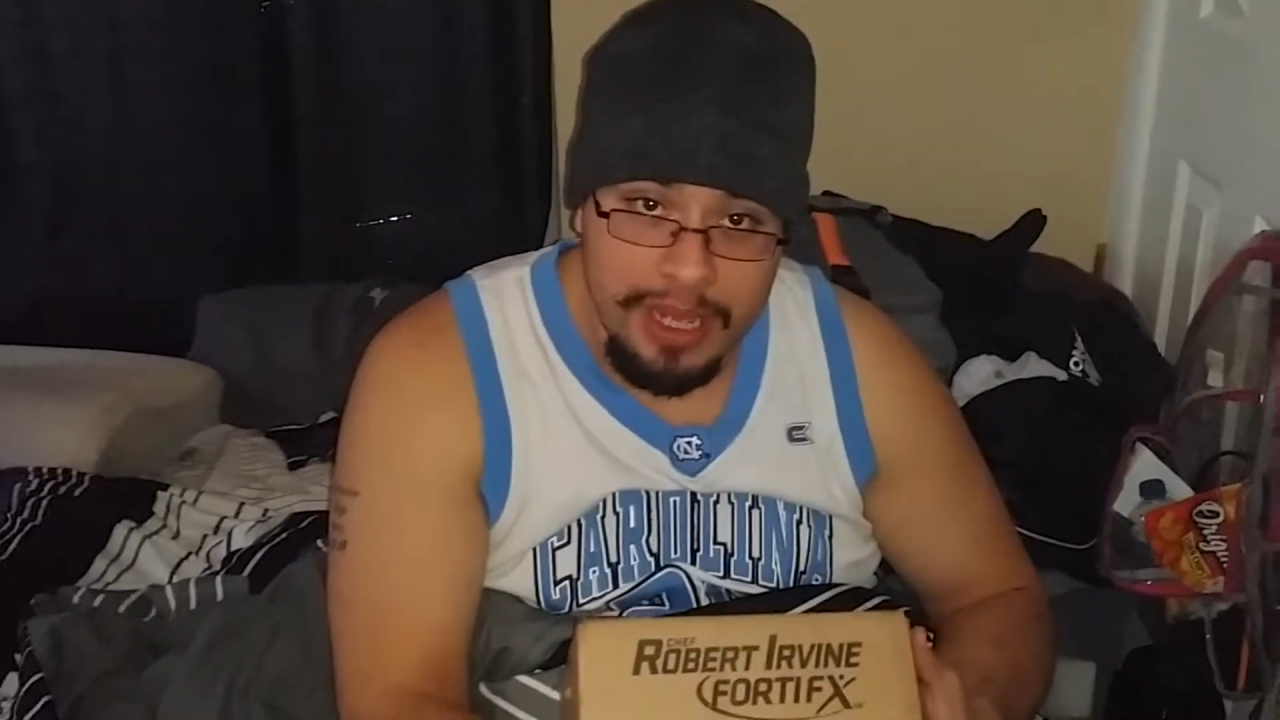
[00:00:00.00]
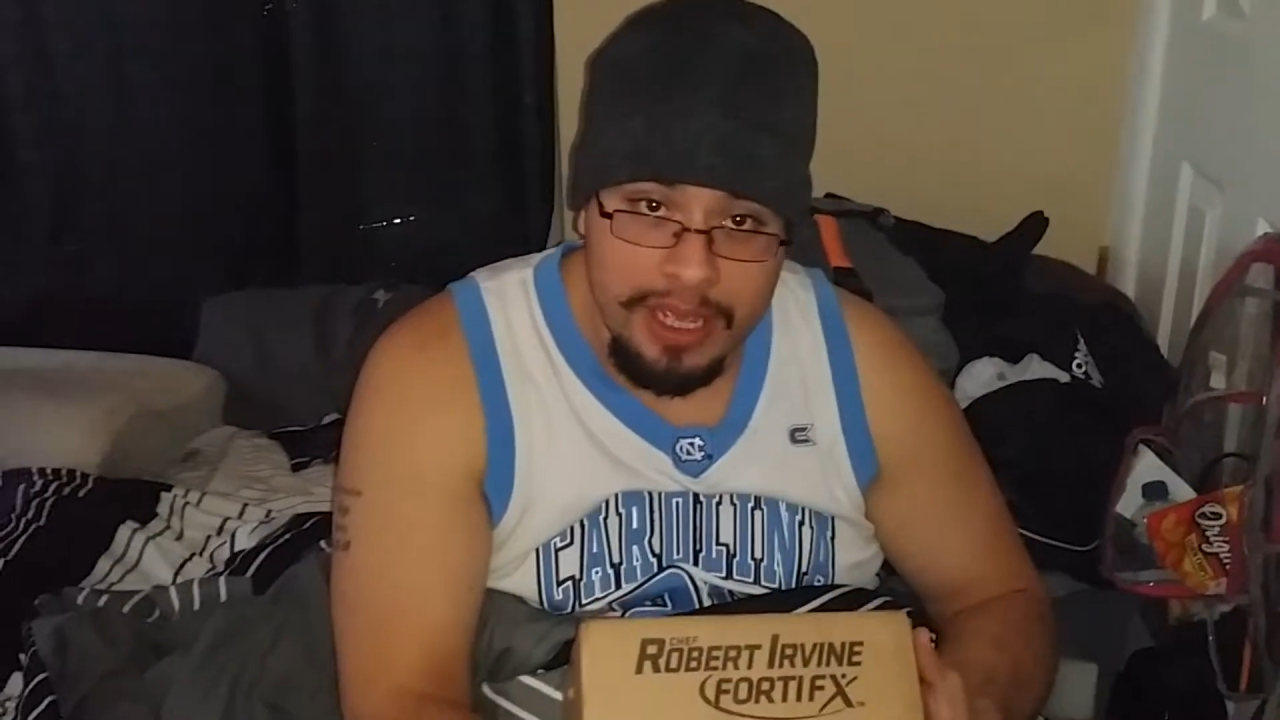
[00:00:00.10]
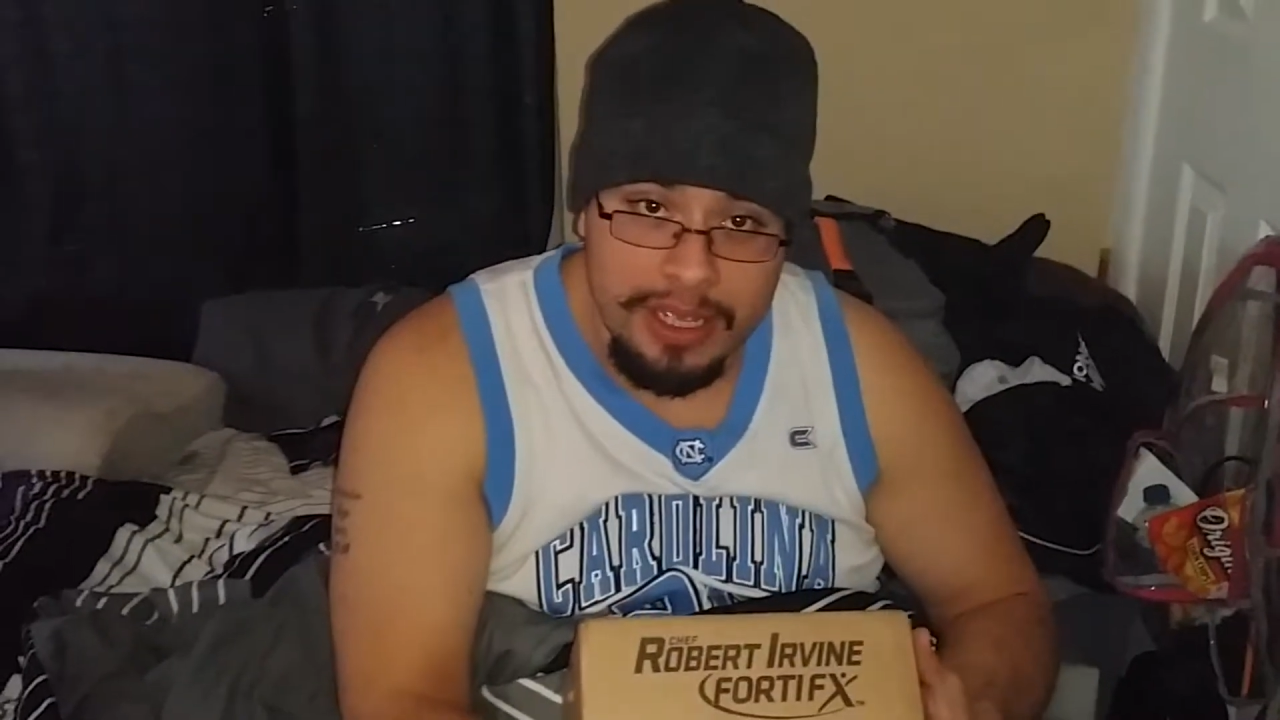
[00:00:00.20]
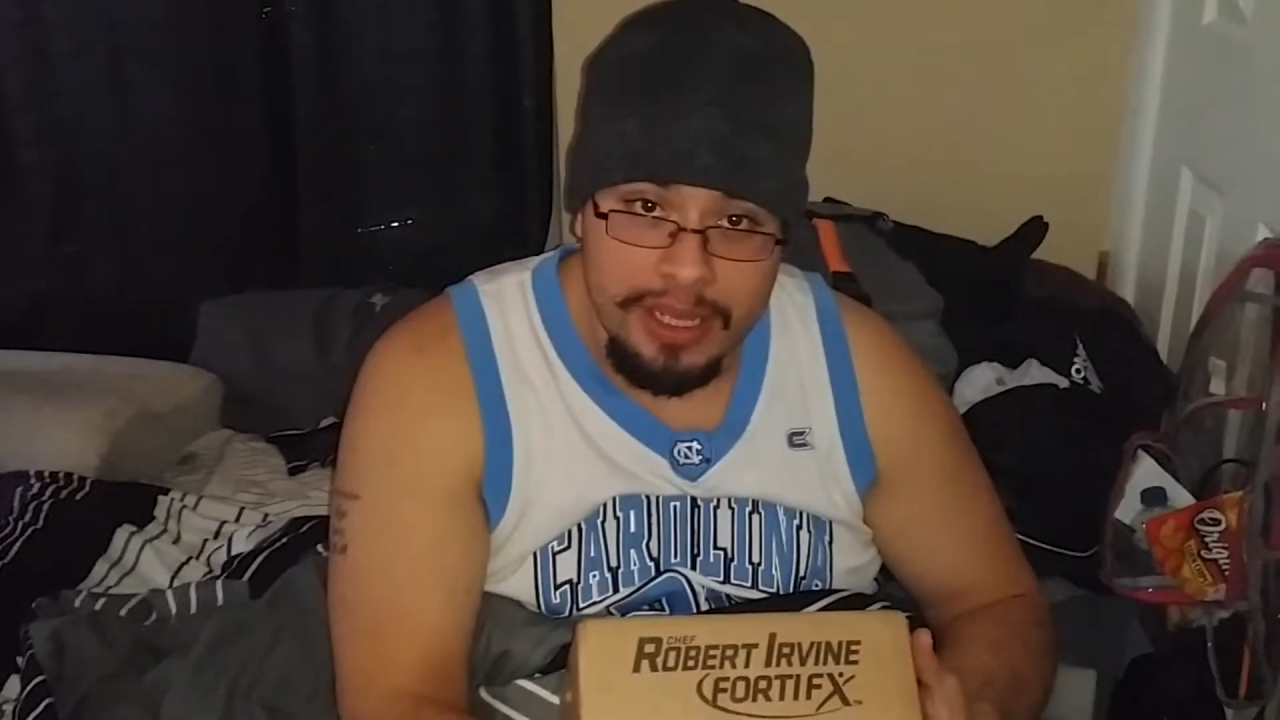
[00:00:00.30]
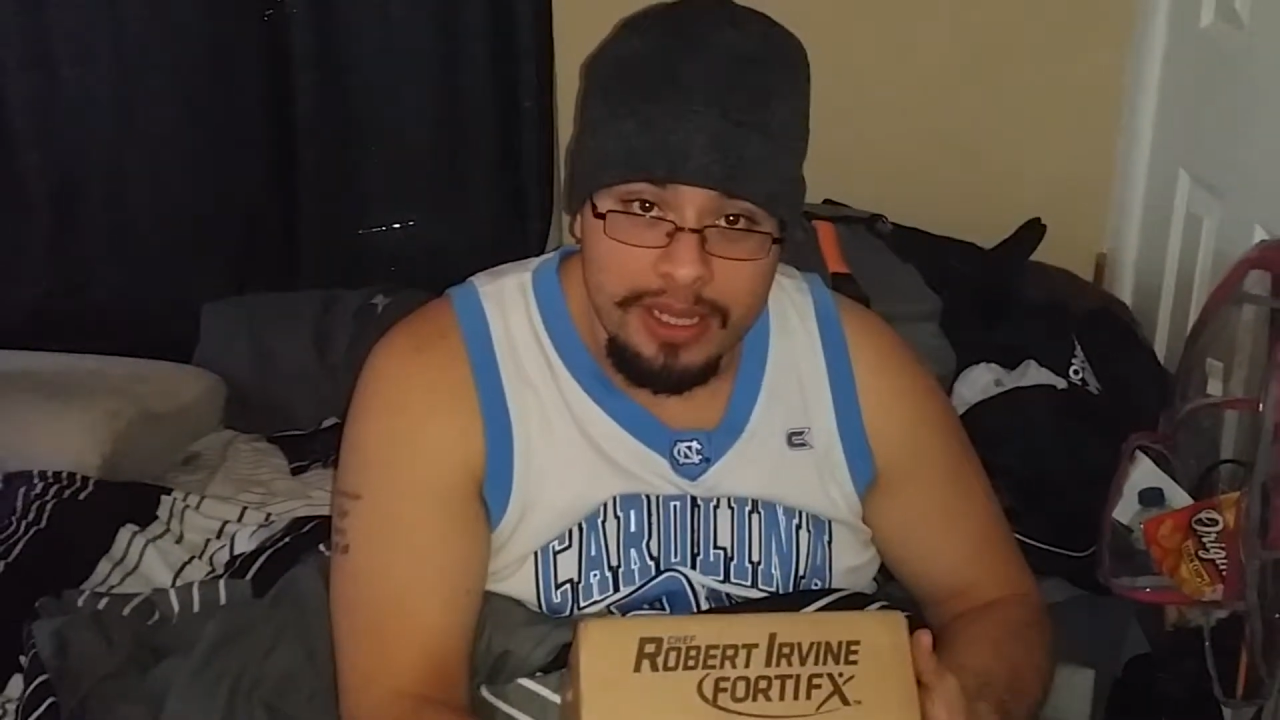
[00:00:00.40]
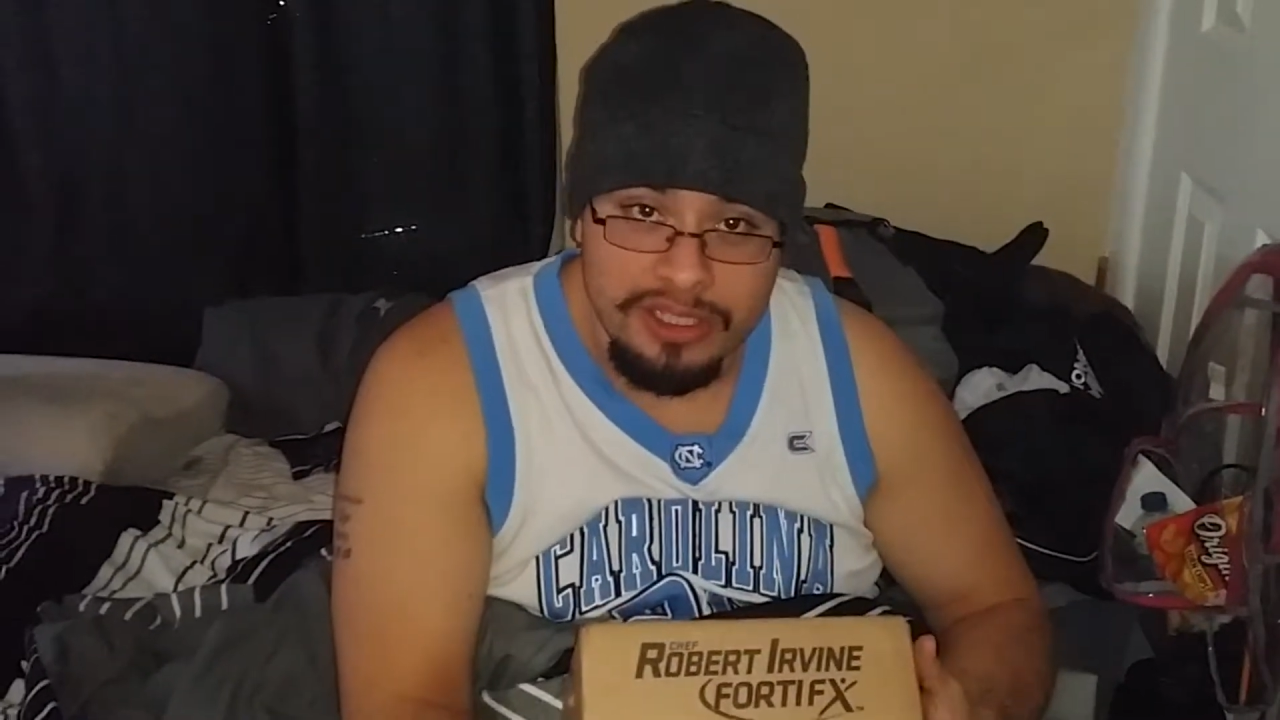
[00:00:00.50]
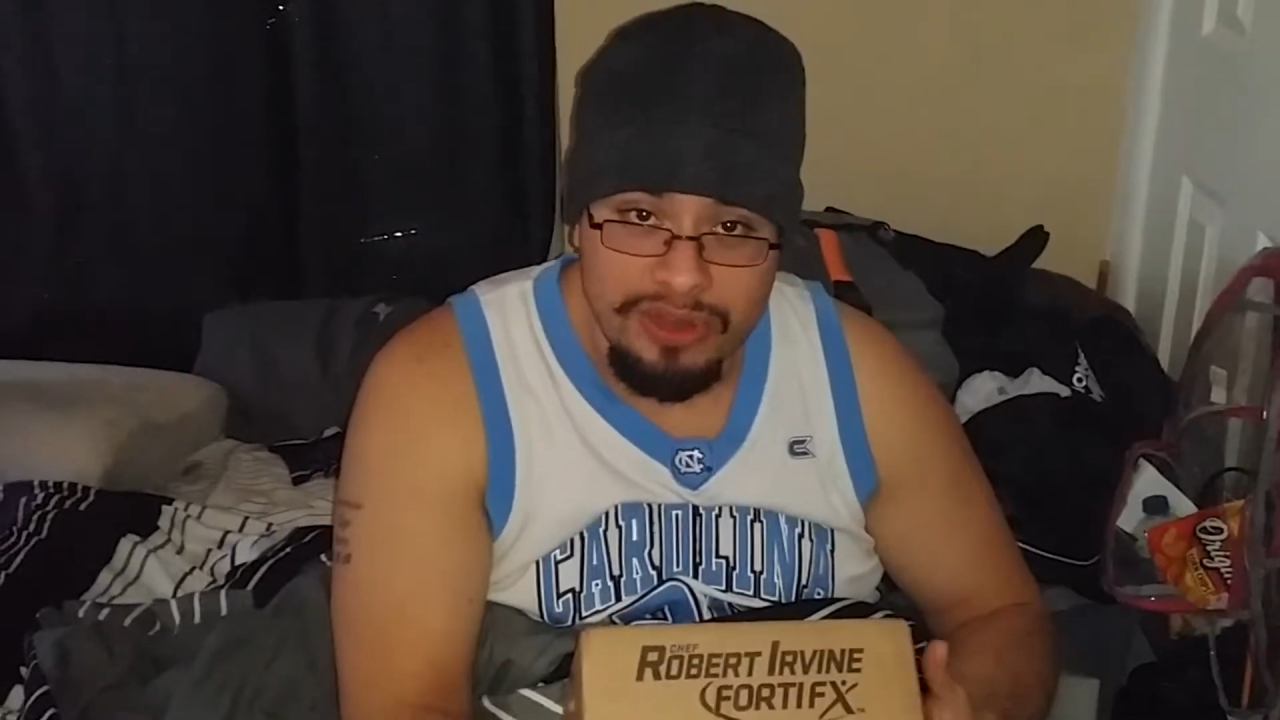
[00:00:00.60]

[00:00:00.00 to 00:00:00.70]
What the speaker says: my